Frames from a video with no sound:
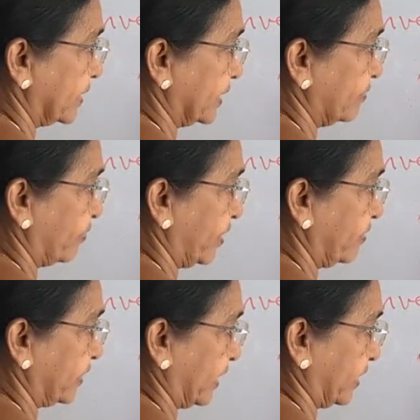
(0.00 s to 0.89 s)
3
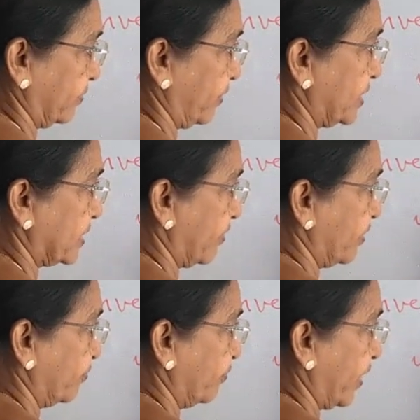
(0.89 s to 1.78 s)
5 35,
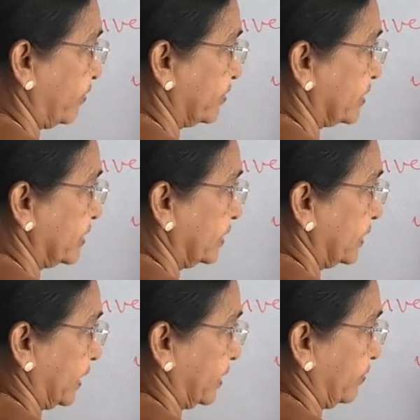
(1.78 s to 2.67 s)
7 5s
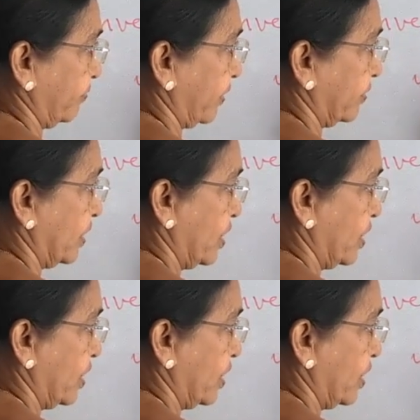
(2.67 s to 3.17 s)
35.